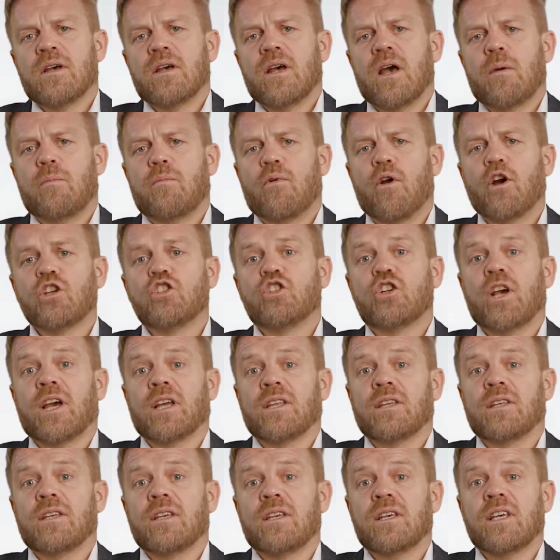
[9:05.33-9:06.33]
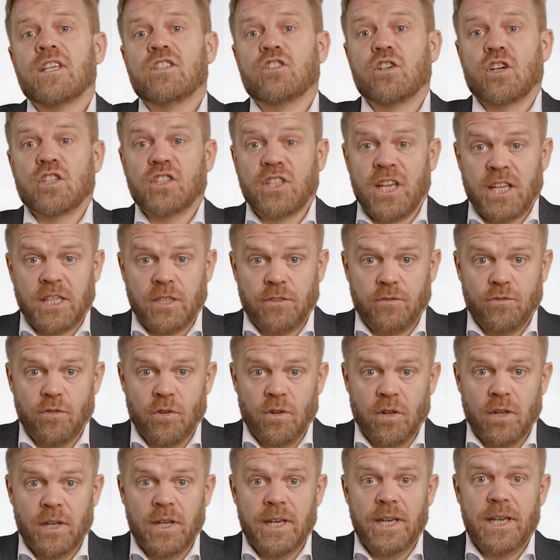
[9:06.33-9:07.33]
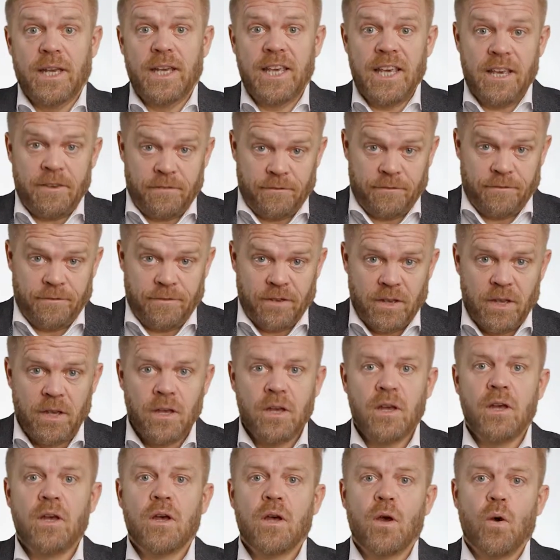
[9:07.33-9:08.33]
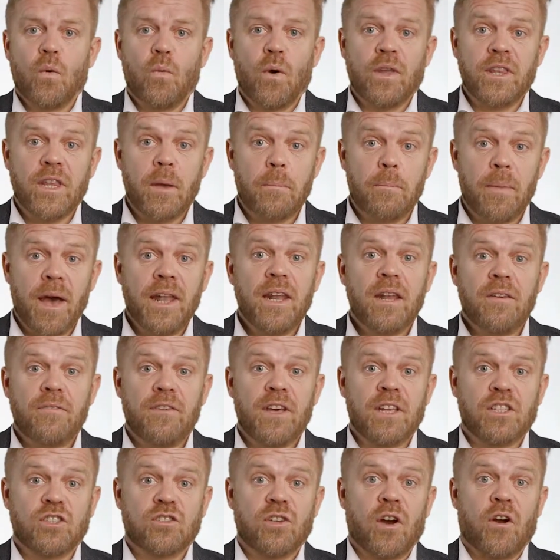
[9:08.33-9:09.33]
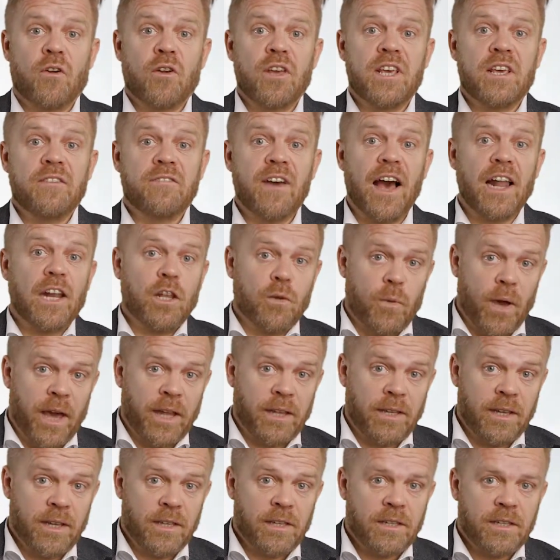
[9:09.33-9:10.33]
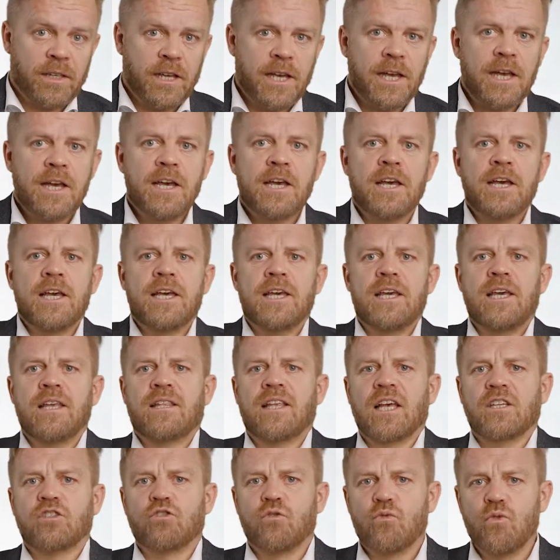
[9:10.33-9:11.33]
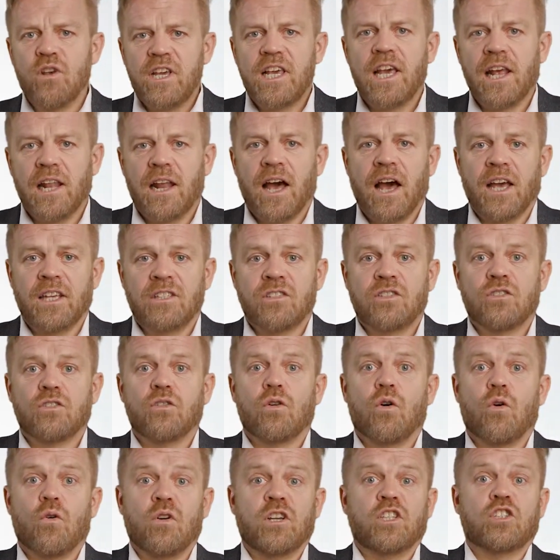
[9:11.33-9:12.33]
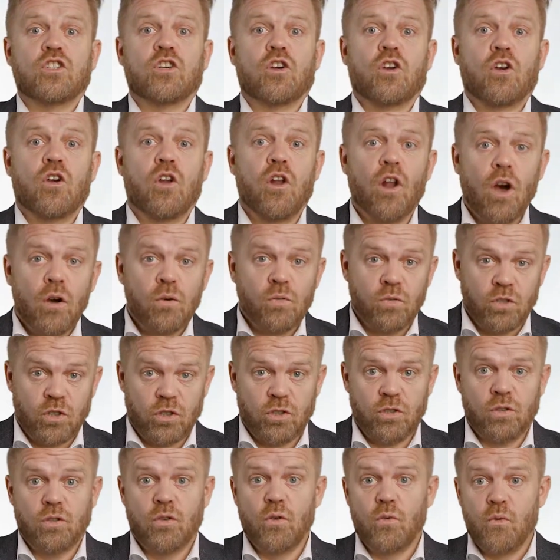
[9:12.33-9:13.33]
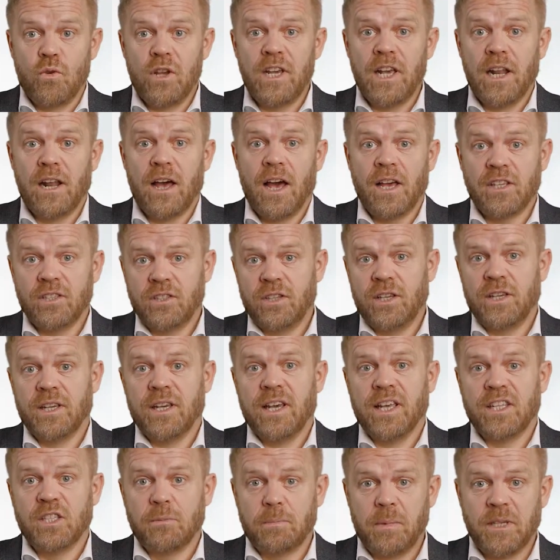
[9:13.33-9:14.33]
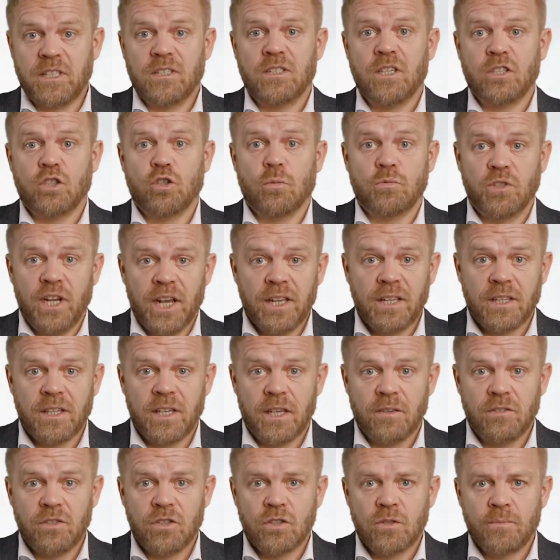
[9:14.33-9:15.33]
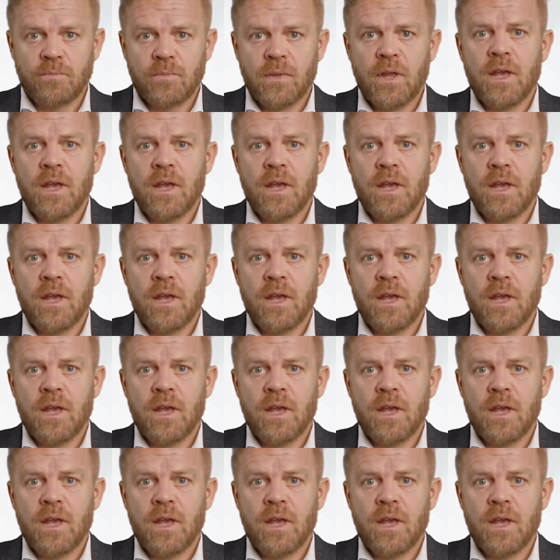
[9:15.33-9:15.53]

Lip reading: A project is successful if, when the benefits are evaluated, it has realized or is close to realizing its business objectives